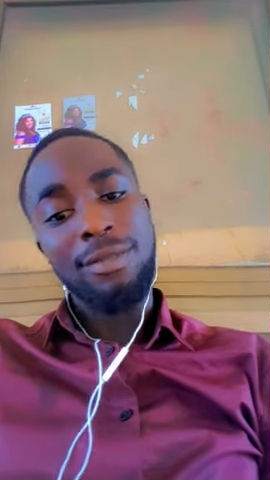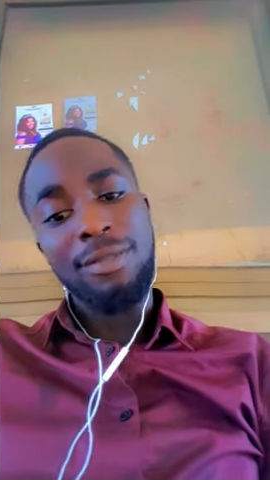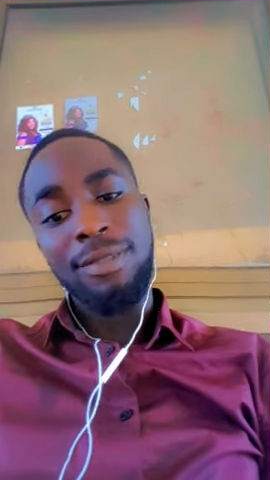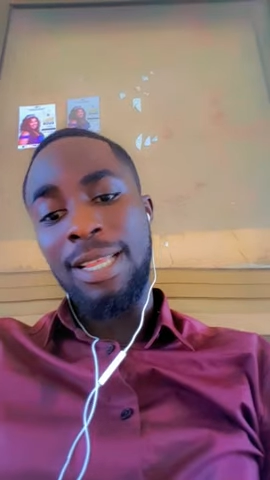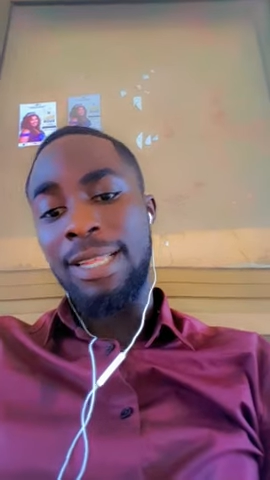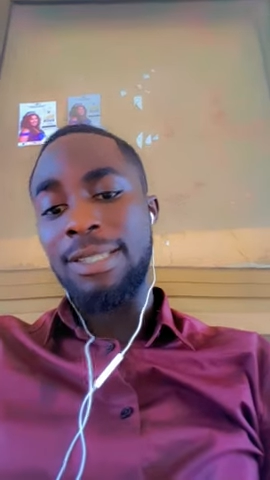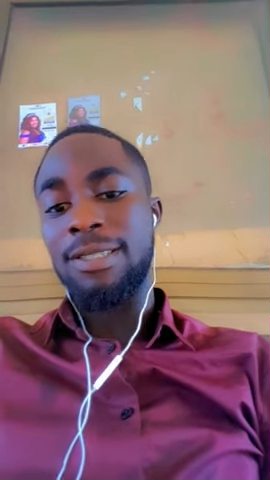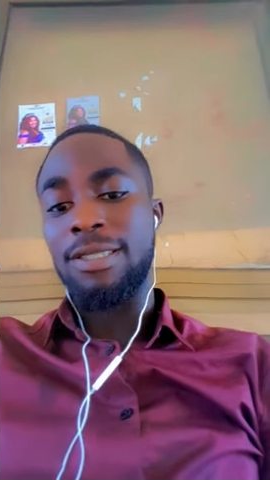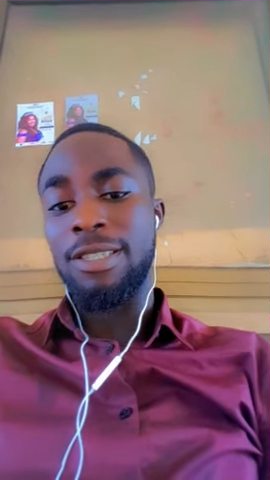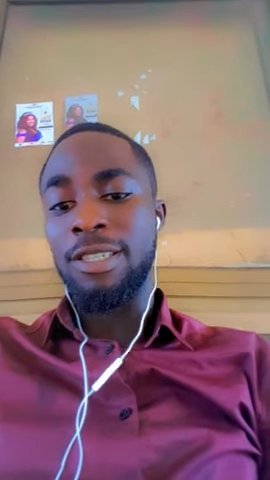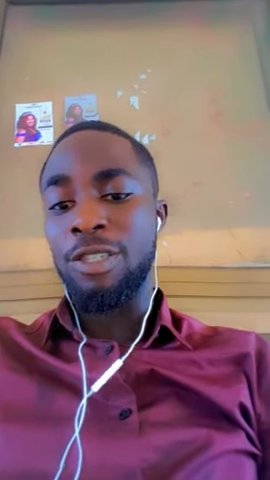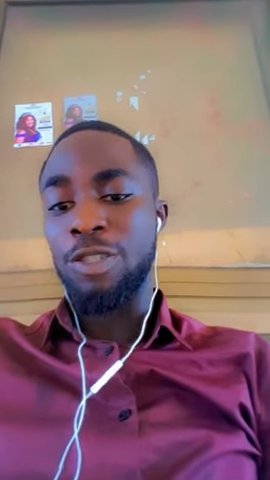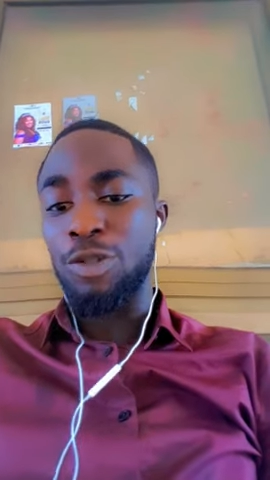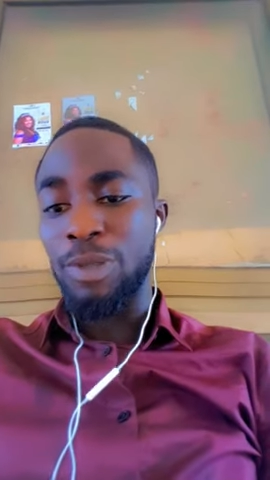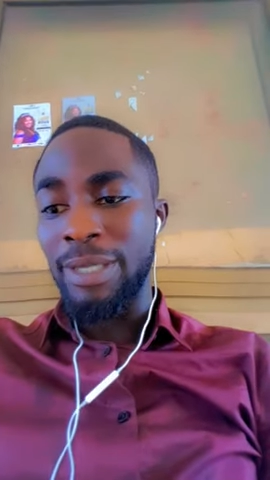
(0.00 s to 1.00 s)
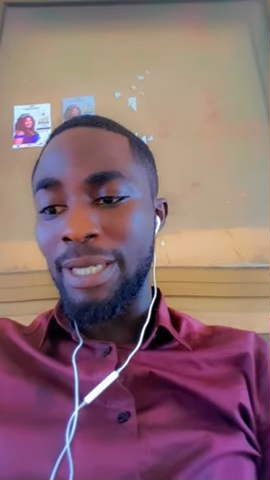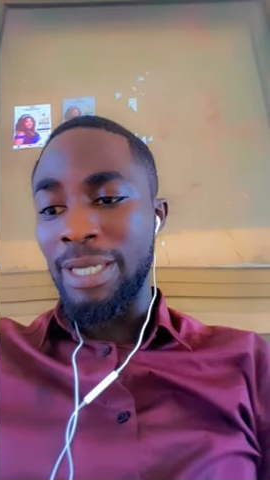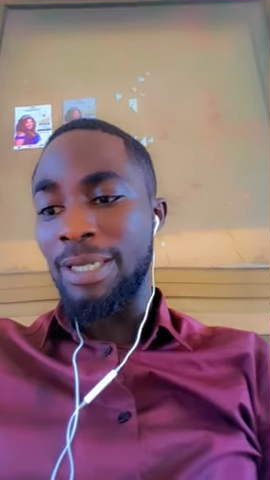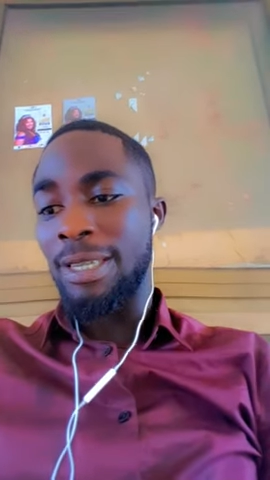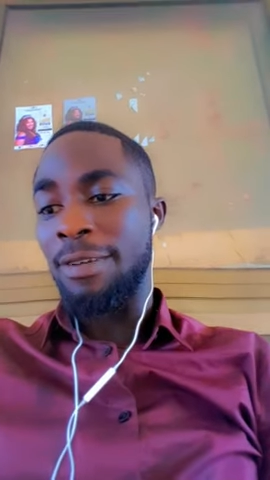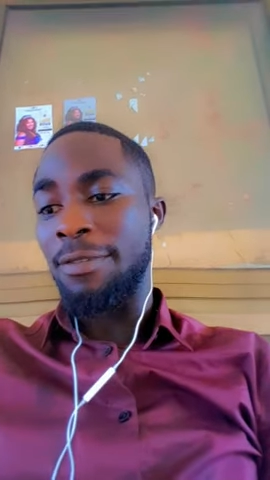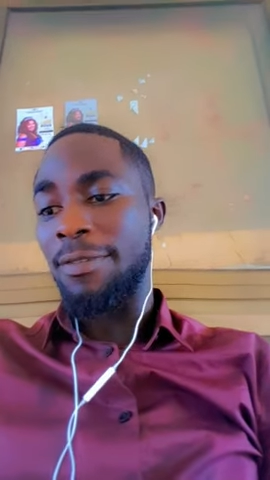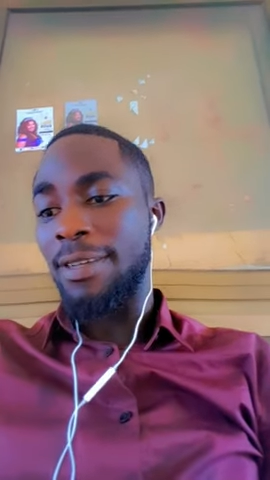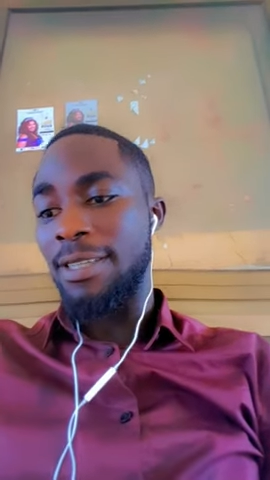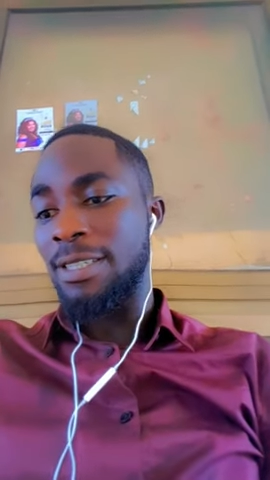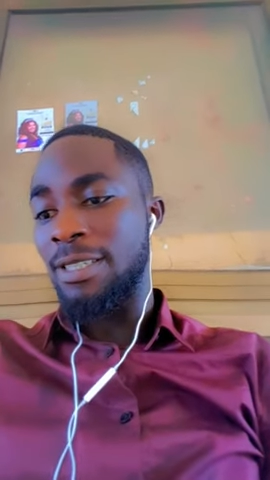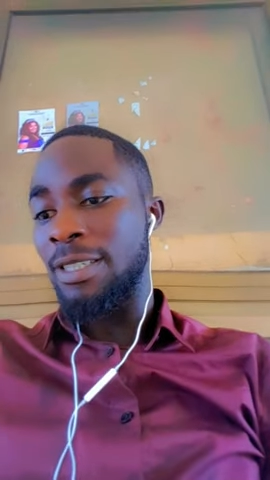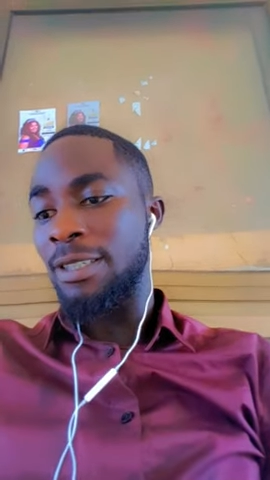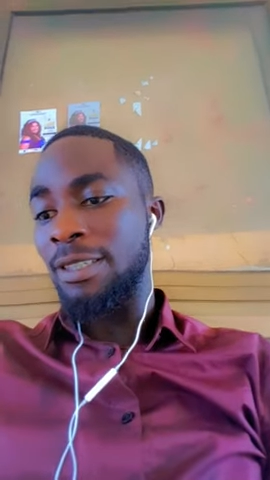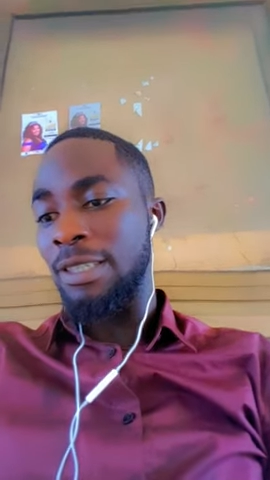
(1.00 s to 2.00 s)
that's intriguing and
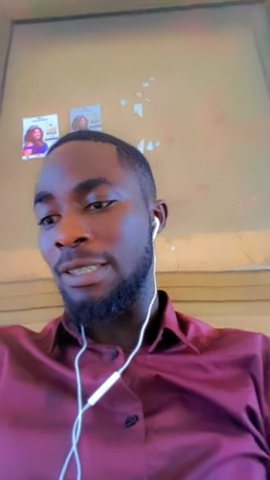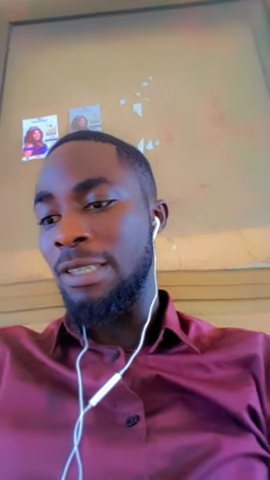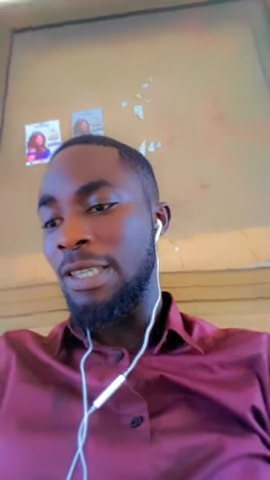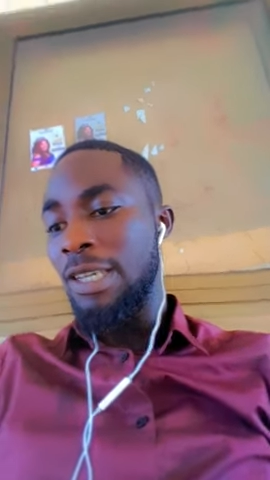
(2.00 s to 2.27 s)
fascinating.